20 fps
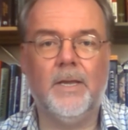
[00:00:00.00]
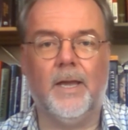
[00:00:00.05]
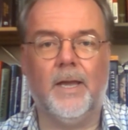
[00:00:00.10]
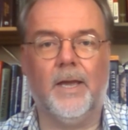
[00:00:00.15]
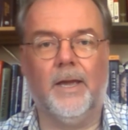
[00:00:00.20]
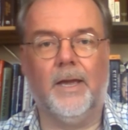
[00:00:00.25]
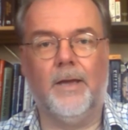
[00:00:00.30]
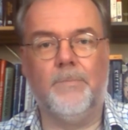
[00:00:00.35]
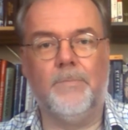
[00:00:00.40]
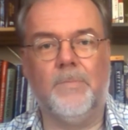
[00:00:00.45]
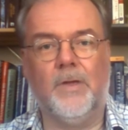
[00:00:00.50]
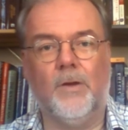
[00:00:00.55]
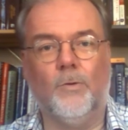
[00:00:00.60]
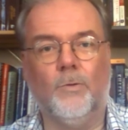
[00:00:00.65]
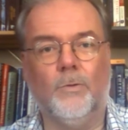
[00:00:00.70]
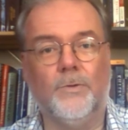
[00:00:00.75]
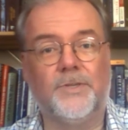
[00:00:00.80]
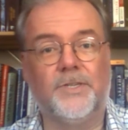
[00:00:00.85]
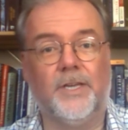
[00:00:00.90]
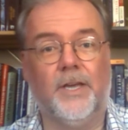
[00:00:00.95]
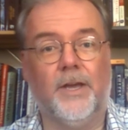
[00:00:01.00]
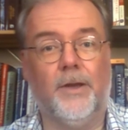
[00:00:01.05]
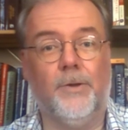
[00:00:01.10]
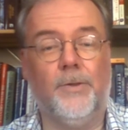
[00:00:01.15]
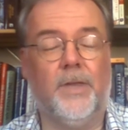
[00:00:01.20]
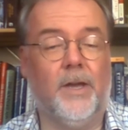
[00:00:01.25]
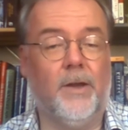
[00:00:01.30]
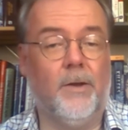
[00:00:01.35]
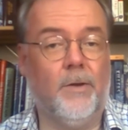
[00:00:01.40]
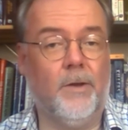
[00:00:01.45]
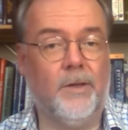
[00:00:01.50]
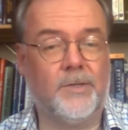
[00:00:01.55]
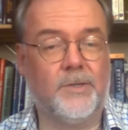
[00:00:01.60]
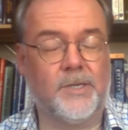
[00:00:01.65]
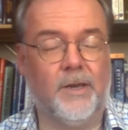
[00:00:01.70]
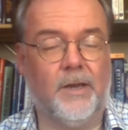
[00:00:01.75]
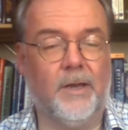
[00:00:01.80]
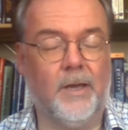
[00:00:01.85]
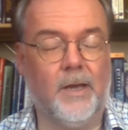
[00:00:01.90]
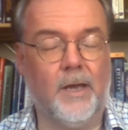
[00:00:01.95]
Um, also, there
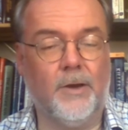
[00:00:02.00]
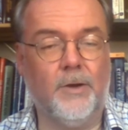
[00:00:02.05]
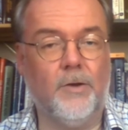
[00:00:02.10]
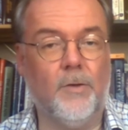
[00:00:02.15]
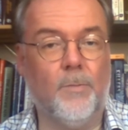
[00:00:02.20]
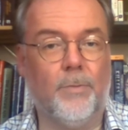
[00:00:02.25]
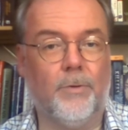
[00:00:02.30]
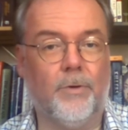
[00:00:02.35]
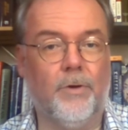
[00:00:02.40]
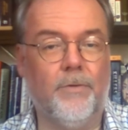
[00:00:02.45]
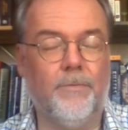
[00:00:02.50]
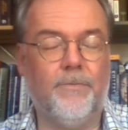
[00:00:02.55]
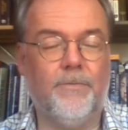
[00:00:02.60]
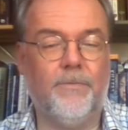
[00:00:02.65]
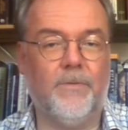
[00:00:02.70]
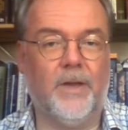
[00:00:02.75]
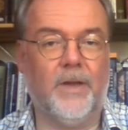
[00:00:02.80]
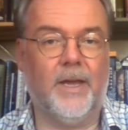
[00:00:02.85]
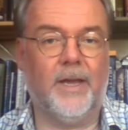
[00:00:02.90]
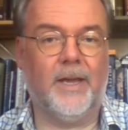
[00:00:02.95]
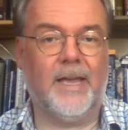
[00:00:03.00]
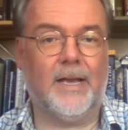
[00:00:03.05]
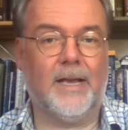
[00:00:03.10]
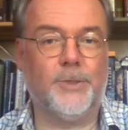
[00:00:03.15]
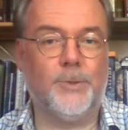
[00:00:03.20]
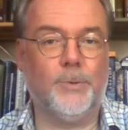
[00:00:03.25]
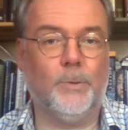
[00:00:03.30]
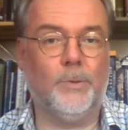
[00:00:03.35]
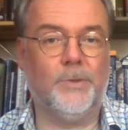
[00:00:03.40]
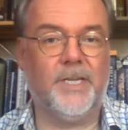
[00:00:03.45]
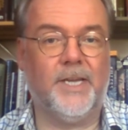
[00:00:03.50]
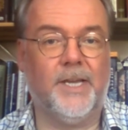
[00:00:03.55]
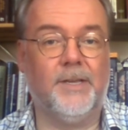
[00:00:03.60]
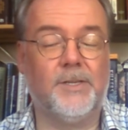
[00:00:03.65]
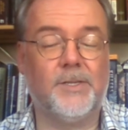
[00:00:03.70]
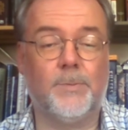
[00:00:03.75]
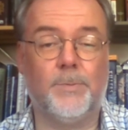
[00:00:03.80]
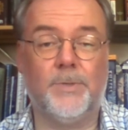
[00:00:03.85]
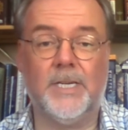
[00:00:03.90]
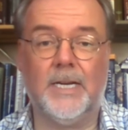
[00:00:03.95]
was a, a number of uh,
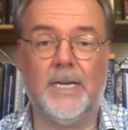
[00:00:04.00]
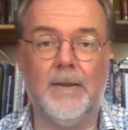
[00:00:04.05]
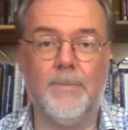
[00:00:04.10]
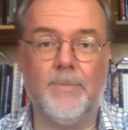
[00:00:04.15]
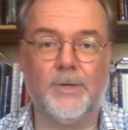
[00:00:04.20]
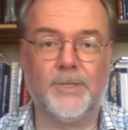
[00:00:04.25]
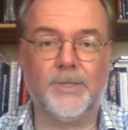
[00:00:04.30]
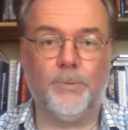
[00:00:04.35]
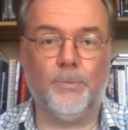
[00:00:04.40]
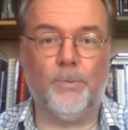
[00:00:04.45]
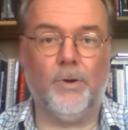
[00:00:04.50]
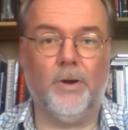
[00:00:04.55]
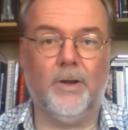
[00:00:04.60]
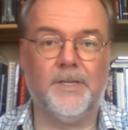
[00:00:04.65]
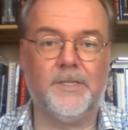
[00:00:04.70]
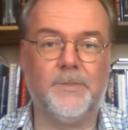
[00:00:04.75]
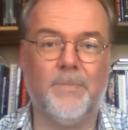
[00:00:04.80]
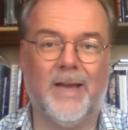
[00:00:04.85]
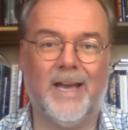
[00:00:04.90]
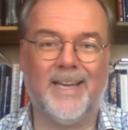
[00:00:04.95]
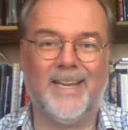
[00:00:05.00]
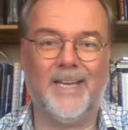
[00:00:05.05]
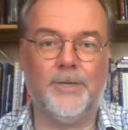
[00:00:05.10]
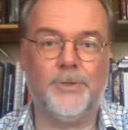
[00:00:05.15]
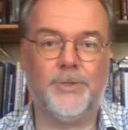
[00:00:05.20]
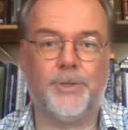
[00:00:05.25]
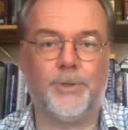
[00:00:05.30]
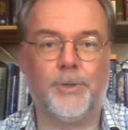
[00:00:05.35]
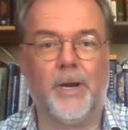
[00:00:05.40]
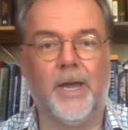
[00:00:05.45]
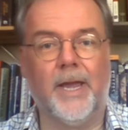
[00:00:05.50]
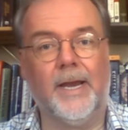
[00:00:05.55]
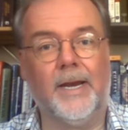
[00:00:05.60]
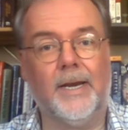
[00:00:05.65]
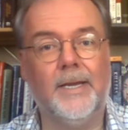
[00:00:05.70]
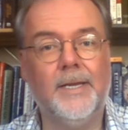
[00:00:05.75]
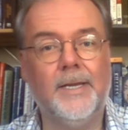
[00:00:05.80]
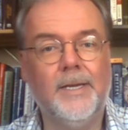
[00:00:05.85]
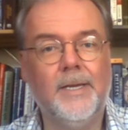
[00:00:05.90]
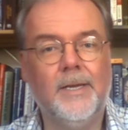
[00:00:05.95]
casualties, particularly amongst the Royalist baggage
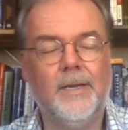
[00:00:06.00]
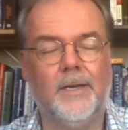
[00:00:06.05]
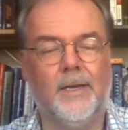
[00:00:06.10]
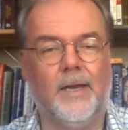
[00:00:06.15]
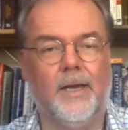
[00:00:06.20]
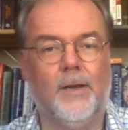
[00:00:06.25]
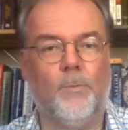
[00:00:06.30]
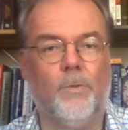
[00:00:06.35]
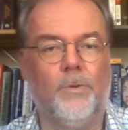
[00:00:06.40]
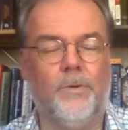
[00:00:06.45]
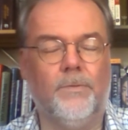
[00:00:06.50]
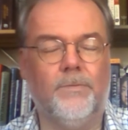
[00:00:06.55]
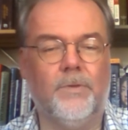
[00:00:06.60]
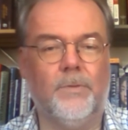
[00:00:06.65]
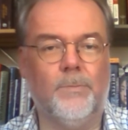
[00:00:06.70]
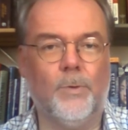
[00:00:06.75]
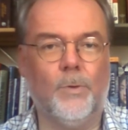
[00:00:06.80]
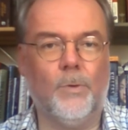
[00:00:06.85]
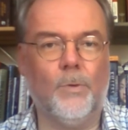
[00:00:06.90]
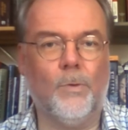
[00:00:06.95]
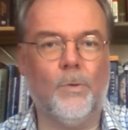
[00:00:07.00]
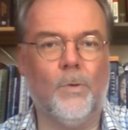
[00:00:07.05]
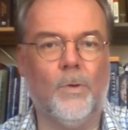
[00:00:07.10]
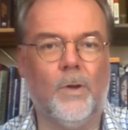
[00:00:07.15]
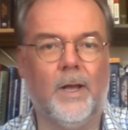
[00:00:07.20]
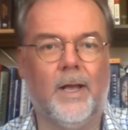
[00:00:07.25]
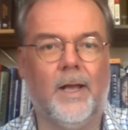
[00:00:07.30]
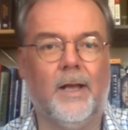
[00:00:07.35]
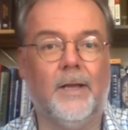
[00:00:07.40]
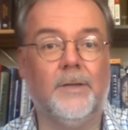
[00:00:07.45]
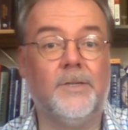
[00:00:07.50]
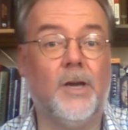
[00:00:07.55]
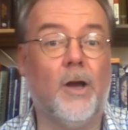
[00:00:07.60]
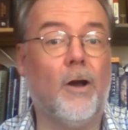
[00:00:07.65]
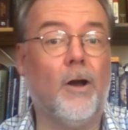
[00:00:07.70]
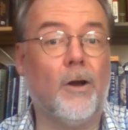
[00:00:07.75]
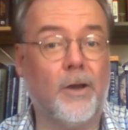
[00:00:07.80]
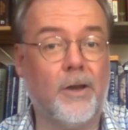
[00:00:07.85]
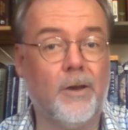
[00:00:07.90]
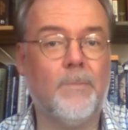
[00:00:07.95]
train, uh, one of the more uh,
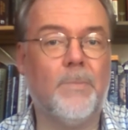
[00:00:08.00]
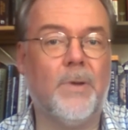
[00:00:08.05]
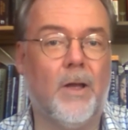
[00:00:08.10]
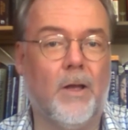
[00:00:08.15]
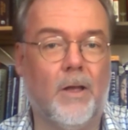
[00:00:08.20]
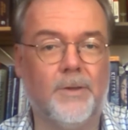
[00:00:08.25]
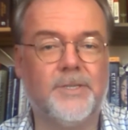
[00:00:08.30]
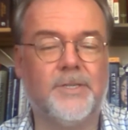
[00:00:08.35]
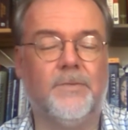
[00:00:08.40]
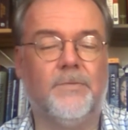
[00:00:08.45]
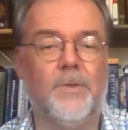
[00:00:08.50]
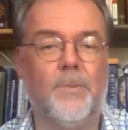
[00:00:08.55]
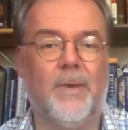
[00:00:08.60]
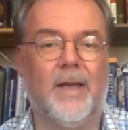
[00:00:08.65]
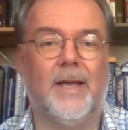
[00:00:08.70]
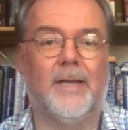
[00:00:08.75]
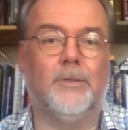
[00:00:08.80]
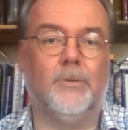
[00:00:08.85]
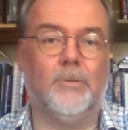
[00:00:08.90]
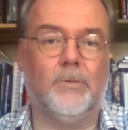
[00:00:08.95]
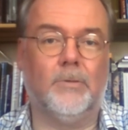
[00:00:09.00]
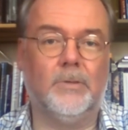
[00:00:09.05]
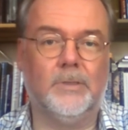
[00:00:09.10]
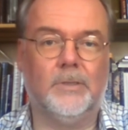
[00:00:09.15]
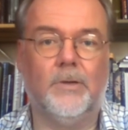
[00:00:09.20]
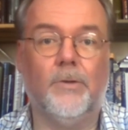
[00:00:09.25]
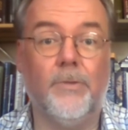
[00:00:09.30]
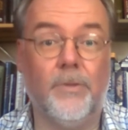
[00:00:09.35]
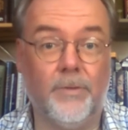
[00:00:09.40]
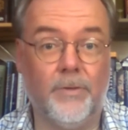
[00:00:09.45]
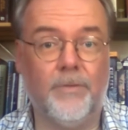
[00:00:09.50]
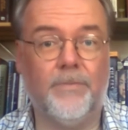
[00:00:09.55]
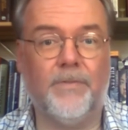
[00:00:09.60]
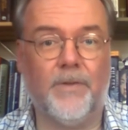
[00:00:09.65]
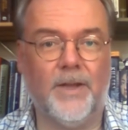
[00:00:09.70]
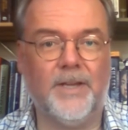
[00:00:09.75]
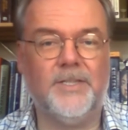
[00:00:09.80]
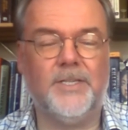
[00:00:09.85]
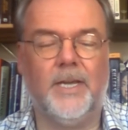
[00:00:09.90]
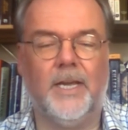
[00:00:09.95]
dark parts of the battle, other than the
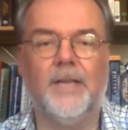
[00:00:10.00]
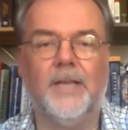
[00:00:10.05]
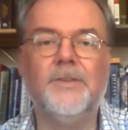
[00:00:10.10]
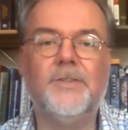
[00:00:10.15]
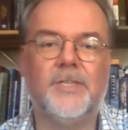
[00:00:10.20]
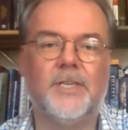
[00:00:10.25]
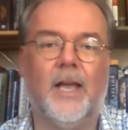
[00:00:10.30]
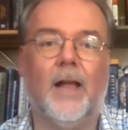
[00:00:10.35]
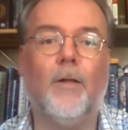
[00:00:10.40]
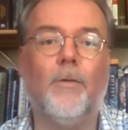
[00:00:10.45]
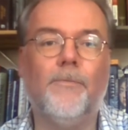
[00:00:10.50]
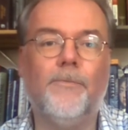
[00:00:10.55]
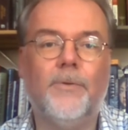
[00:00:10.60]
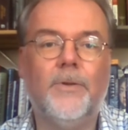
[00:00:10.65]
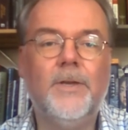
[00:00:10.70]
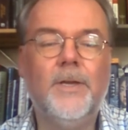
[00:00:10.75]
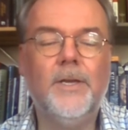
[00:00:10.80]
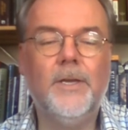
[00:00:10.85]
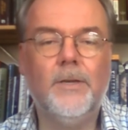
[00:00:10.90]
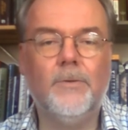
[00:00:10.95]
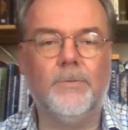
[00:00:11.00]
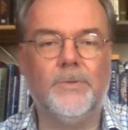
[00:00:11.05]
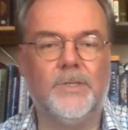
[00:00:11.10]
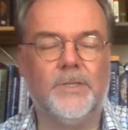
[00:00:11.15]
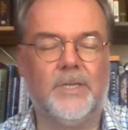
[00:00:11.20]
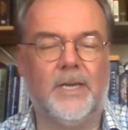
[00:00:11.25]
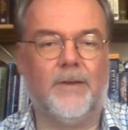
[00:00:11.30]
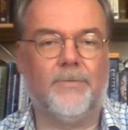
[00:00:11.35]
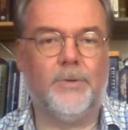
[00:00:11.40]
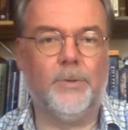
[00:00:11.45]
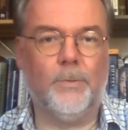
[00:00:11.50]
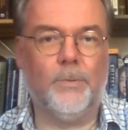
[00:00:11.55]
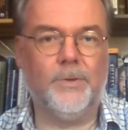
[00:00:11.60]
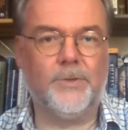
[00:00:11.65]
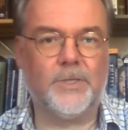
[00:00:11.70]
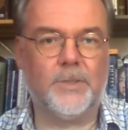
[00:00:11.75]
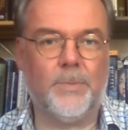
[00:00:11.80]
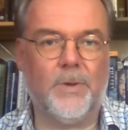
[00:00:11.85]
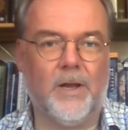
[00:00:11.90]
fighting itself, was afterwards the